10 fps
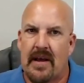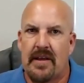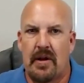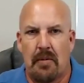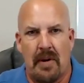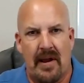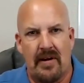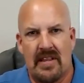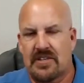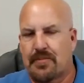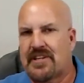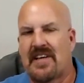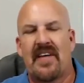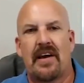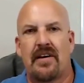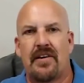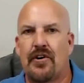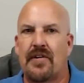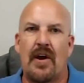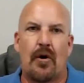you know, Harry, let's pretend that
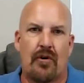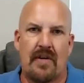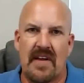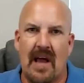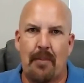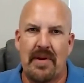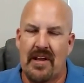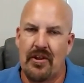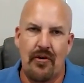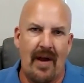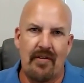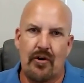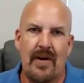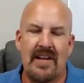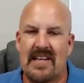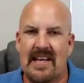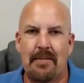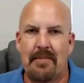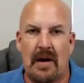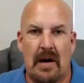you're the owner of the company and you have a great team,